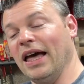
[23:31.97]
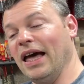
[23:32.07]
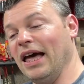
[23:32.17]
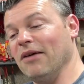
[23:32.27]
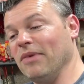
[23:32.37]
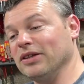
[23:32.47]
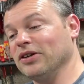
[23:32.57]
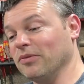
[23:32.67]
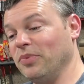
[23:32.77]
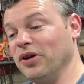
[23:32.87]
I
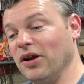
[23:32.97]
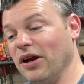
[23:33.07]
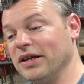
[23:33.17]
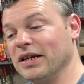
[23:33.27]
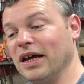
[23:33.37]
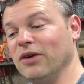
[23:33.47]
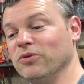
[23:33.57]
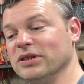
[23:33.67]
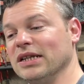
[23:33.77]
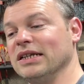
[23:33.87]
took a punt on it. It
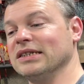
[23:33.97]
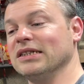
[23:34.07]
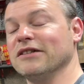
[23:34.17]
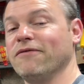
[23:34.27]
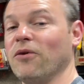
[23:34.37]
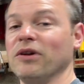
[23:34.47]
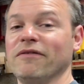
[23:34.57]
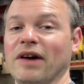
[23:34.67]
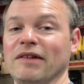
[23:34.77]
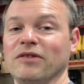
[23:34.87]
was listed as
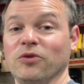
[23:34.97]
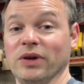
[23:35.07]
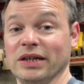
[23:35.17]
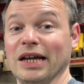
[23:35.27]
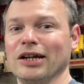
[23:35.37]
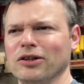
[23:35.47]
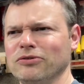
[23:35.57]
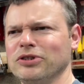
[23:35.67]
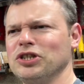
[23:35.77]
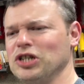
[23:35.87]
£45,
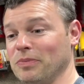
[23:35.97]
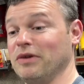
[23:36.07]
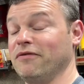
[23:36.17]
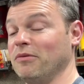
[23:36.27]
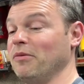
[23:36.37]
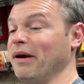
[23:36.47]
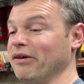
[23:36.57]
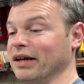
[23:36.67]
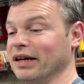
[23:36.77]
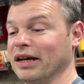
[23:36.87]
including shipping from
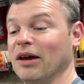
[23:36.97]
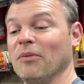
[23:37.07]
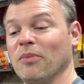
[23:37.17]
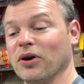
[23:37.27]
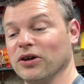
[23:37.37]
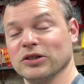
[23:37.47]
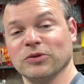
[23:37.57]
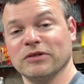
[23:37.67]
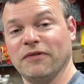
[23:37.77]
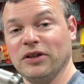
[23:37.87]
America, because it
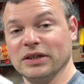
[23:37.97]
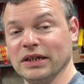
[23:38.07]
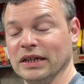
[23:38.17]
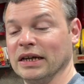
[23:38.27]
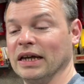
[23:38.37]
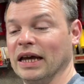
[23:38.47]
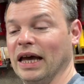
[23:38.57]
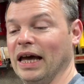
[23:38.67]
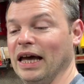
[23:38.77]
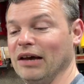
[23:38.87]
was faulty.
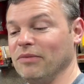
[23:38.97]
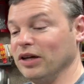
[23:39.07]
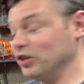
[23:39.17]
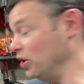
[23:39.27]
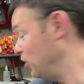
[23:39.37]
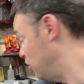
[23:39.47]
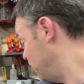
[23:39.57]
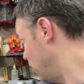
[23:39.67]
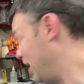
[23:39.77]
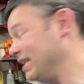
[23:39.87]
It turned
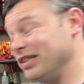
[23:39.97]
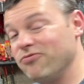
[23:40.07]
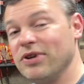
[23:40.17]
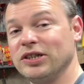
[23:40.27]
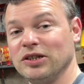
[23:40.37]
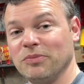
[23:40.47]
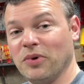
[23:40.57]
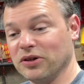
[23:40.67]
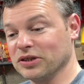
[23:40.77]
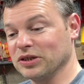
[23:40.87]
up in its original
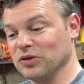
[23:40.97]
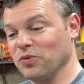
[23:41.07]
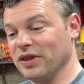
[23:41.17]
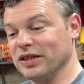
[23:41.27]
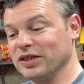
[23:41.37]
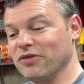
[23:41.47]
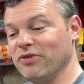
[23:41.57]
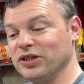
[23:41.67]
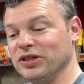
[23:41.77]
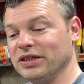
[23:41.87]
box with its
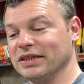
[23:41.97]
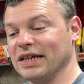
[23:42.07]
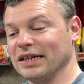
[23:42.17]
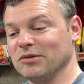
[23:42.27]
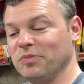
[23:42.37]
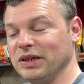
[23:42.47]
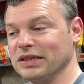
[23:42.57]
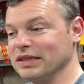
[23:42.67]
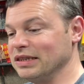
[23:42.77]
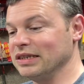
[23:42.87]
original test
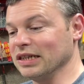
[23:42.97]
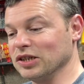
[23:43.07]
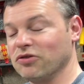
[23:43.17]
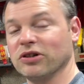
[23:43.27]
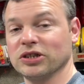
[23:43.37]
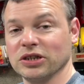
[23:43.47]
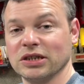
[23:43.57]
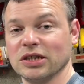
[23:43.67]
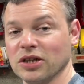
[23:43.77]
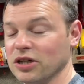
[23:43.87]
pieces,
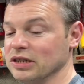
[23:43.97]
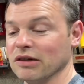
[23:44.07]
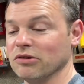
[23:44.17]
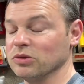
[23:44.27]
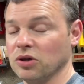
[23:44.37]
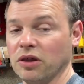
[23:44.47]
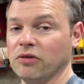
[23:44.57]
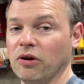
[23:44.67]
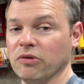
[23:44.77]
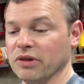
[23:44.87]
instructions. It turns out there was nothing
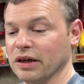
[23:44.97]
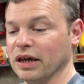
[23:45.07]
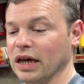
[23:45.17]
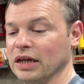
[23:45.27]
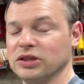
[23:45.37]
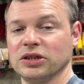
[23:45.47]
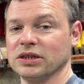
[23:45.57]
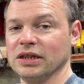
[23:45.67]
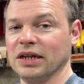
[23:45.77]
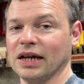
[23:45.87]
wrong with it. It
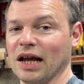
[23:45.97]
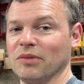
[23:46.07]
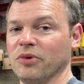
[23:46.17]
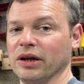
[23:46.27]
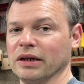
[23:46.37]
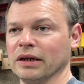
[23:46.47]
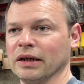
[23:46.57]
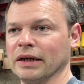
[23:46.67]
just needed calibrating.